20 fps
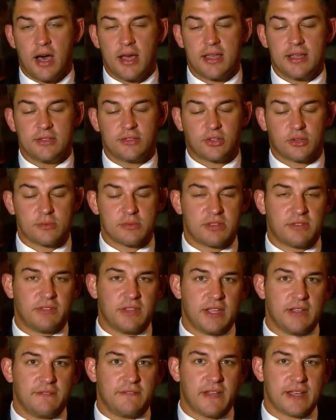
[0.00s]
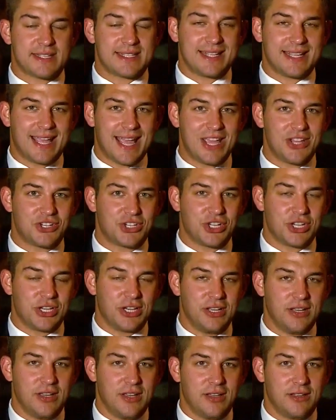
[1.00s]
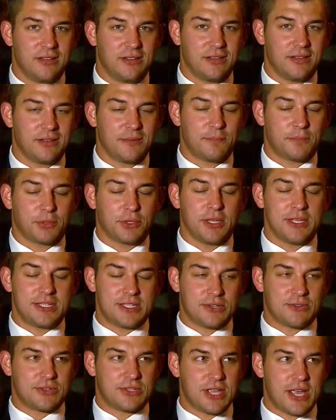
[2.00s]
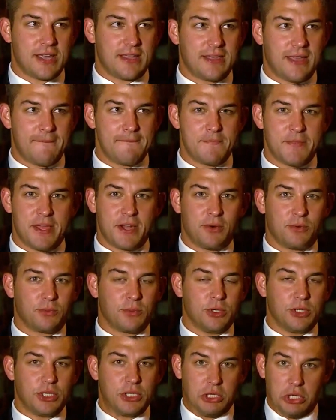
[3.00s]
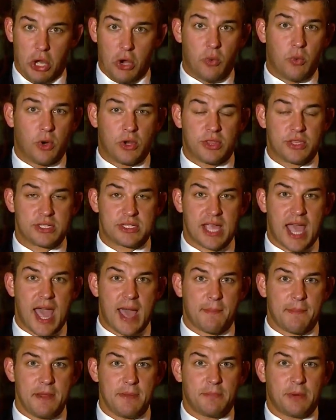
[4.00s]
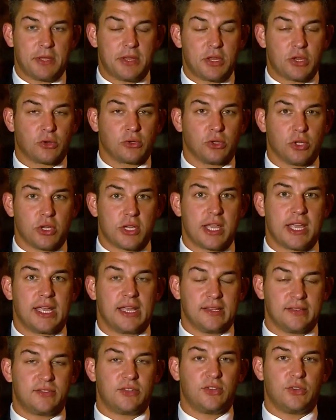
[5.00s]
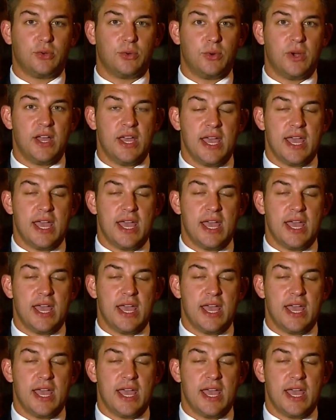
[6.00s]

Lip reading: In terms of the investigation, police are saying that they don't really know where this happened, but they're looking into